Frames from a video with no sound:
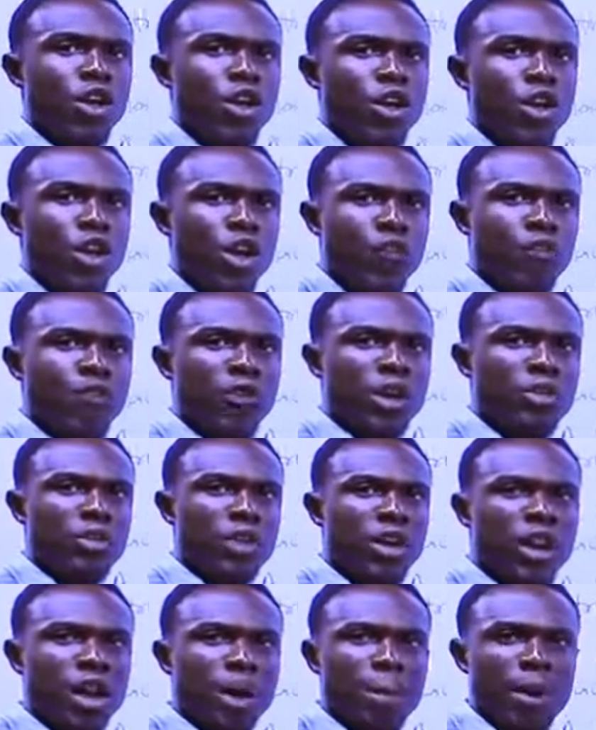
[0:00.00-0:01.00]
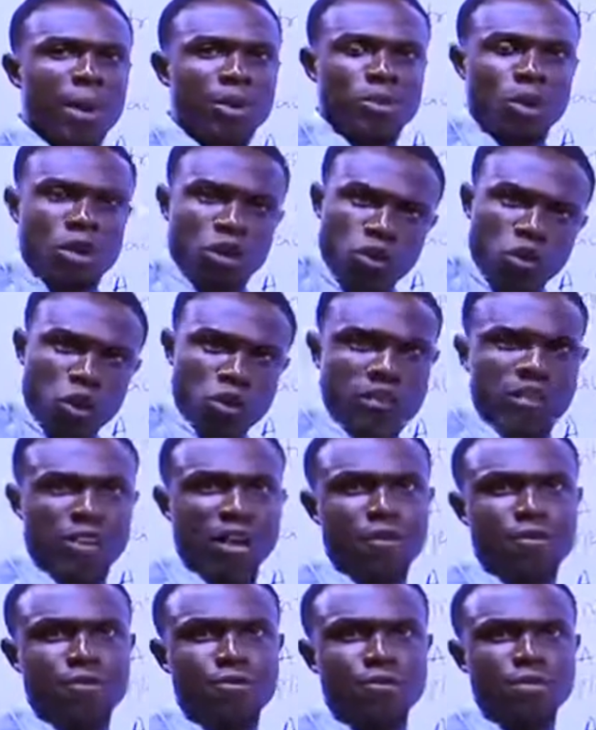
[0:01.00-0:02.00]
if you're talking about
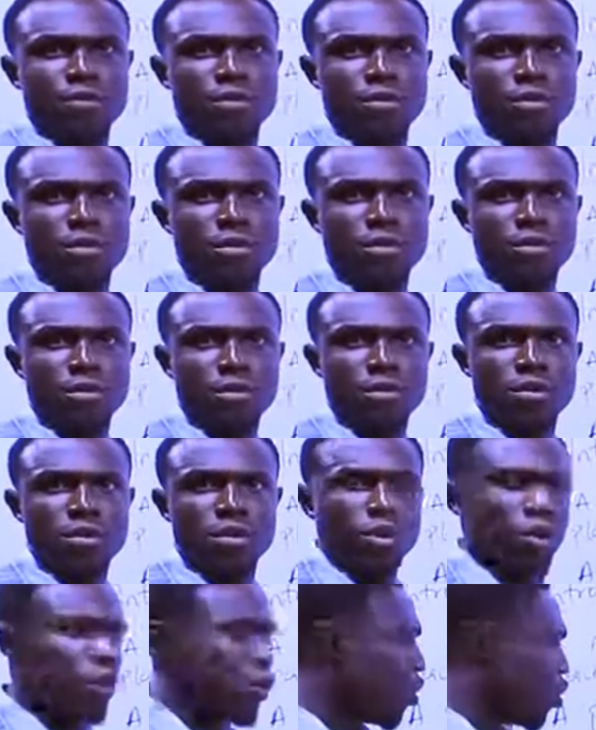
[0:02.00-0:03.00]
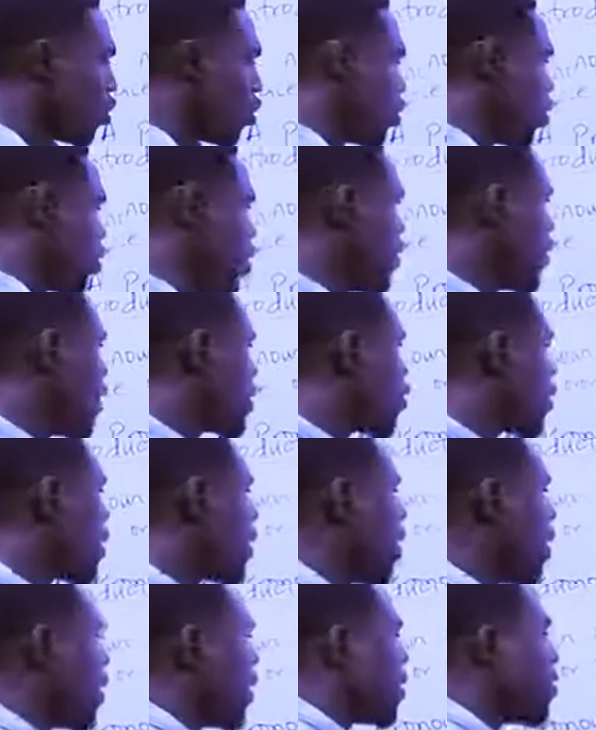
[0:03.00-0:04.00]
yourself? If you're talking
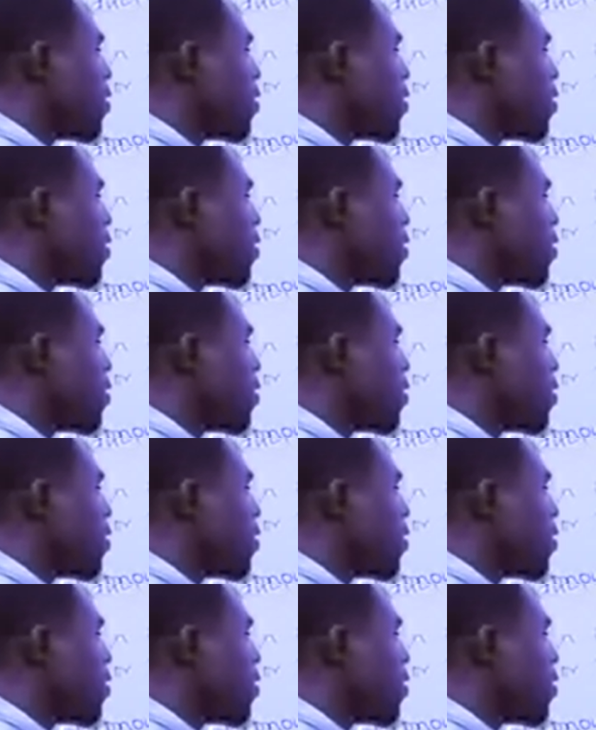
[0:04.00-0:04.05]
about